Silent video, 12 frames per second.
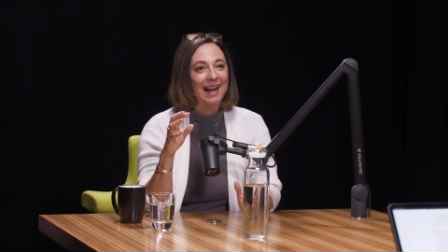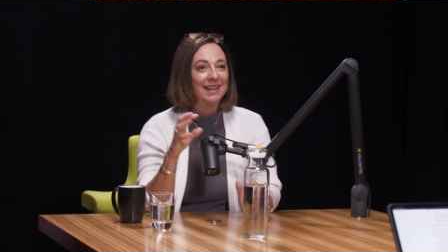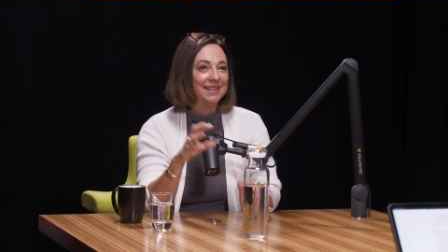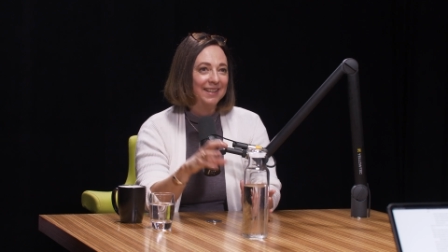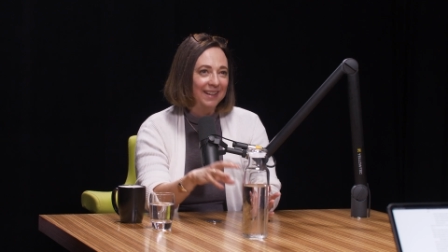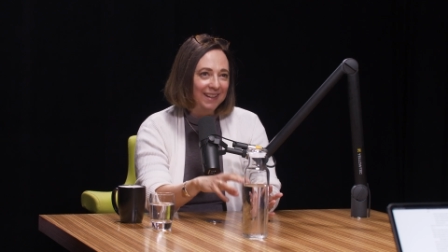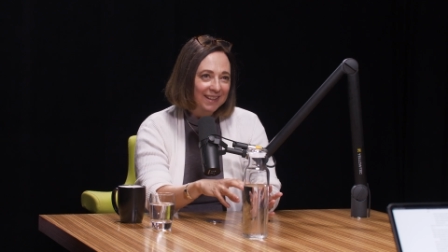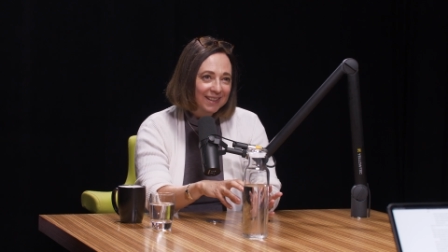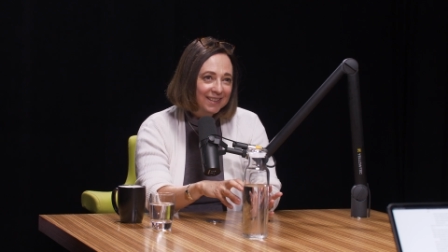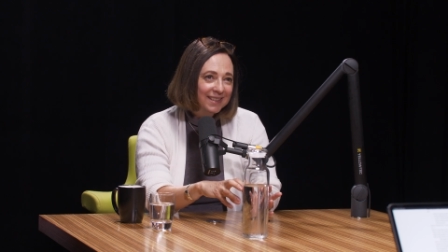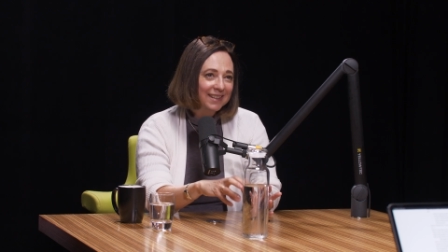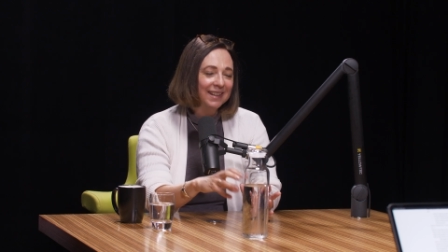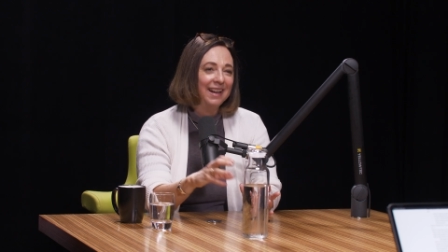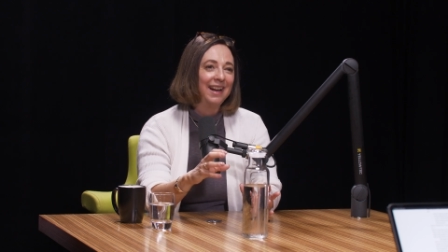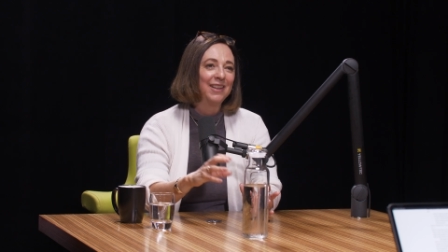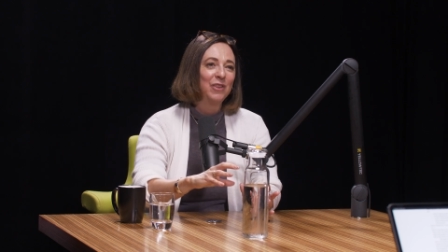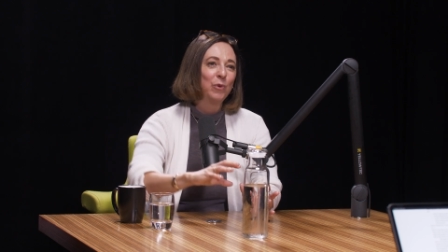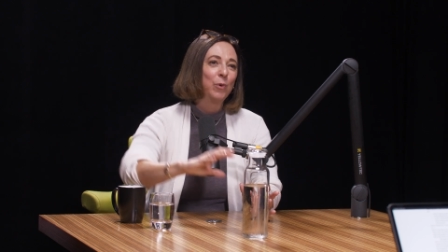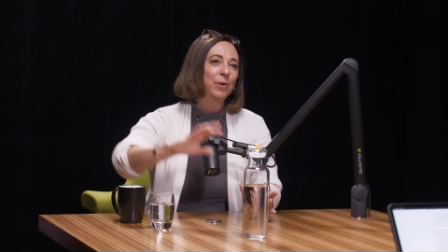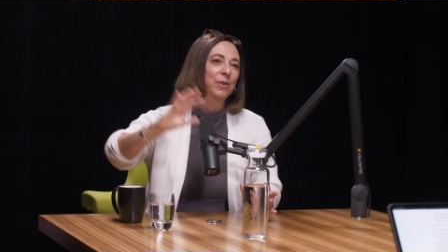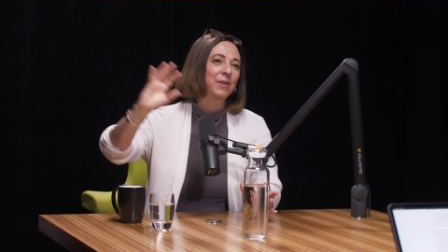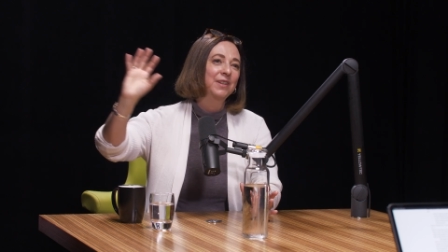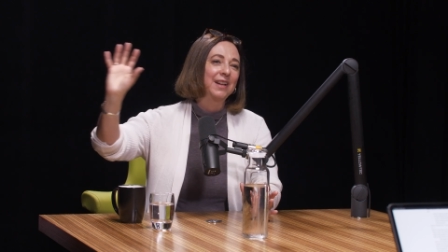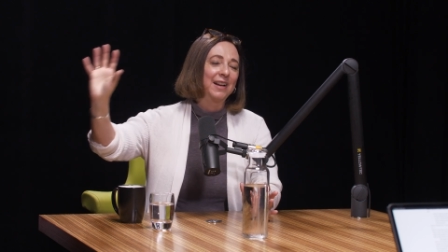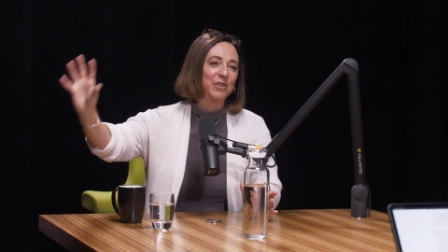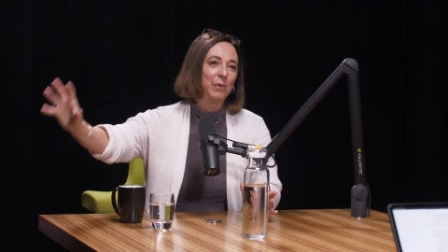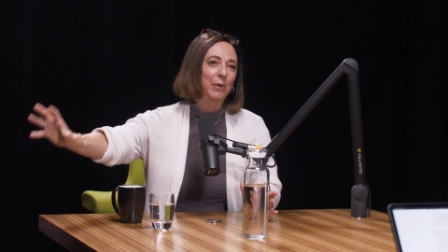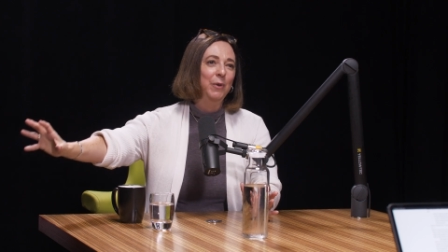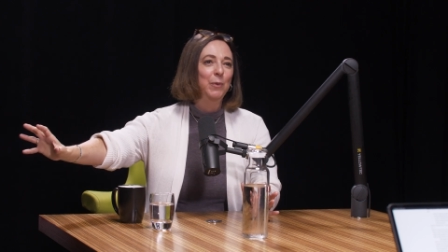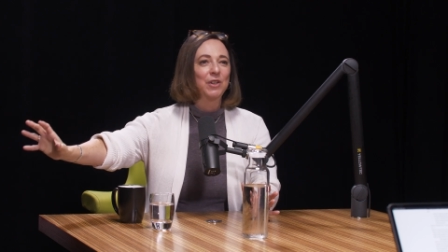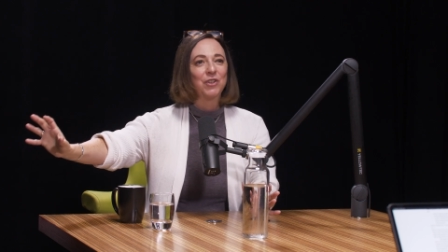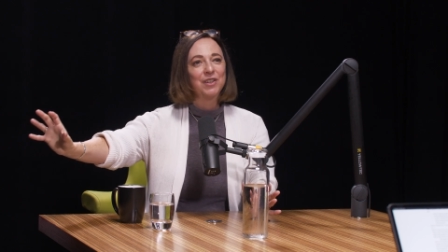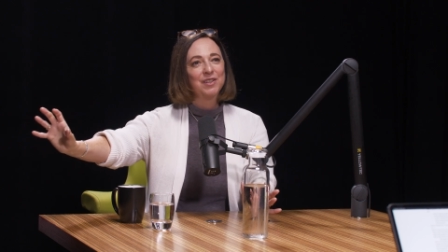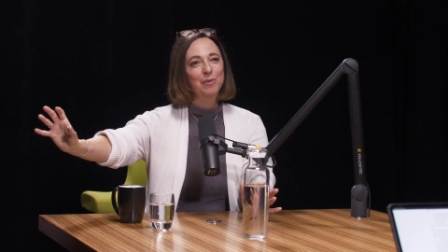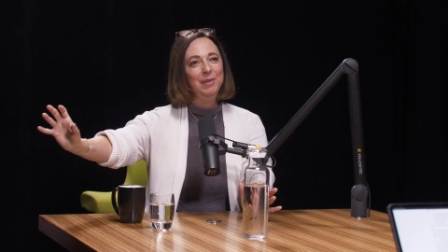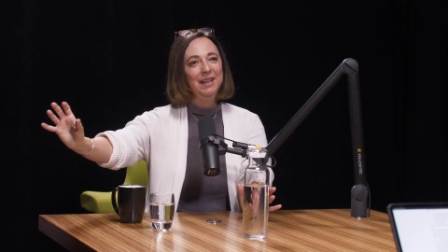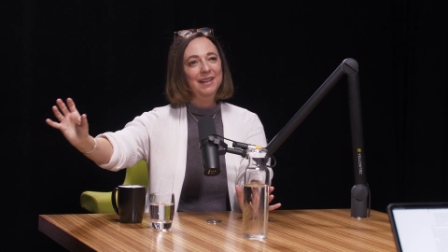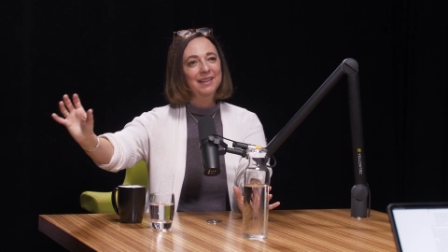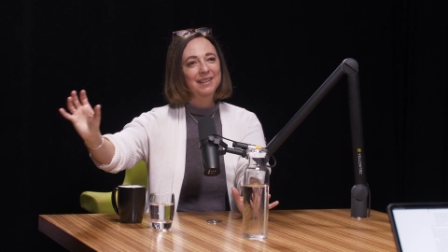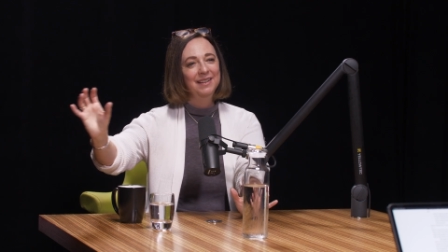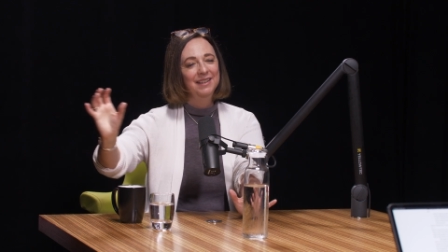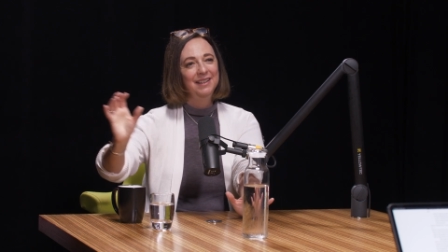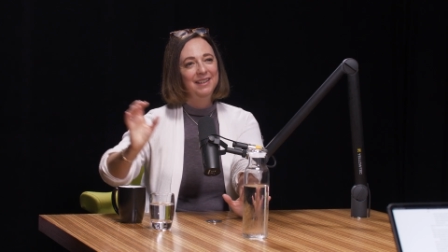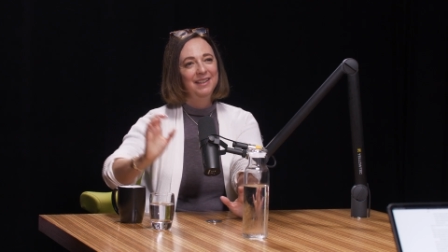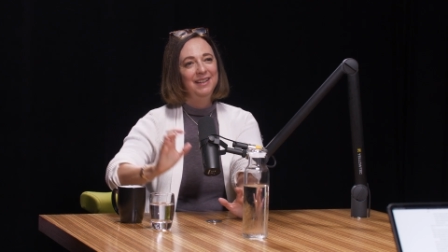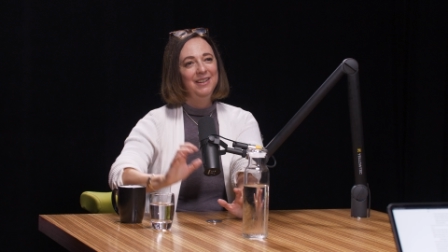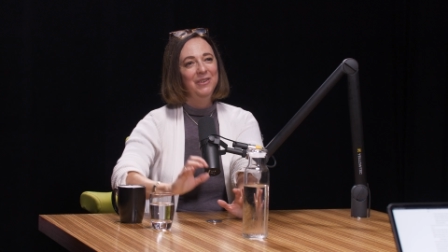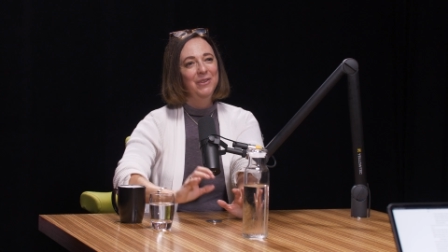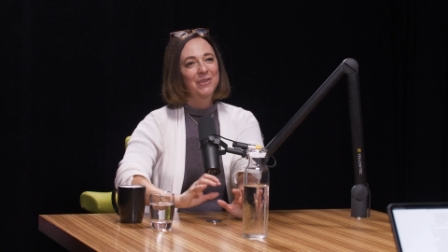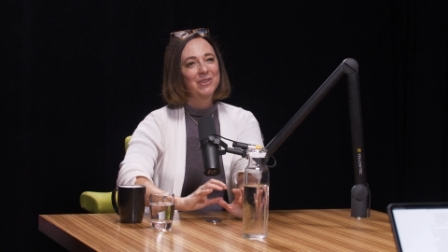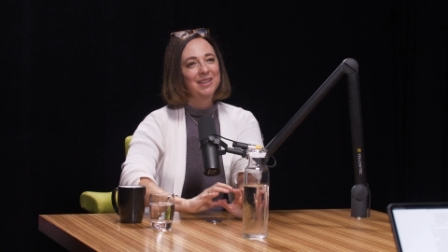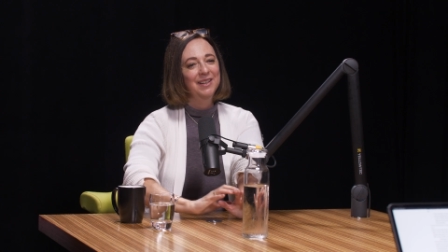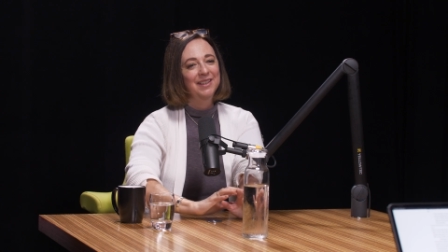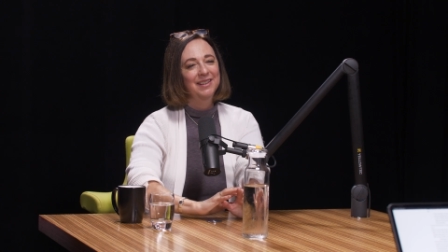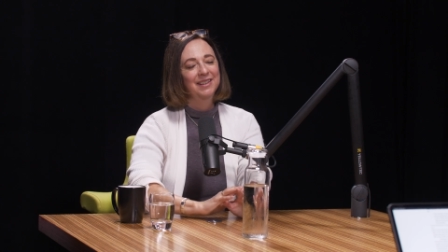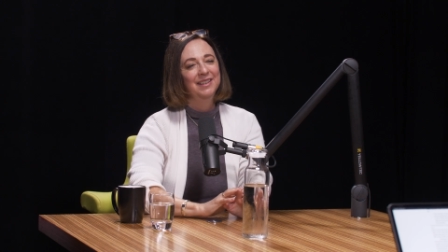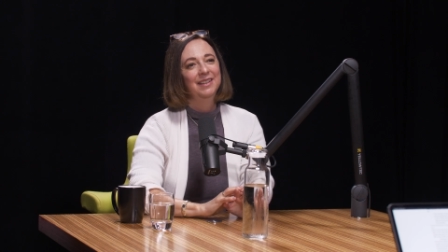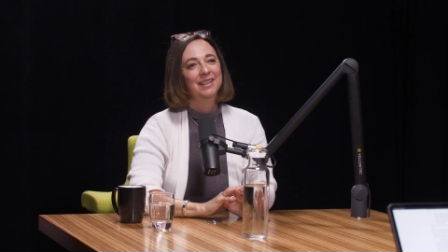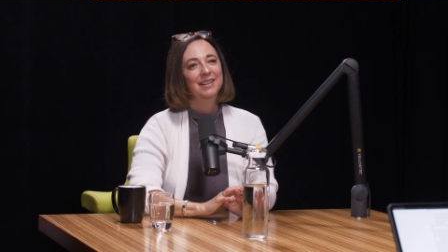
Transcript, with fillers: as it is and the world as we would wish it to be. Mm-hmm. You know, there's like,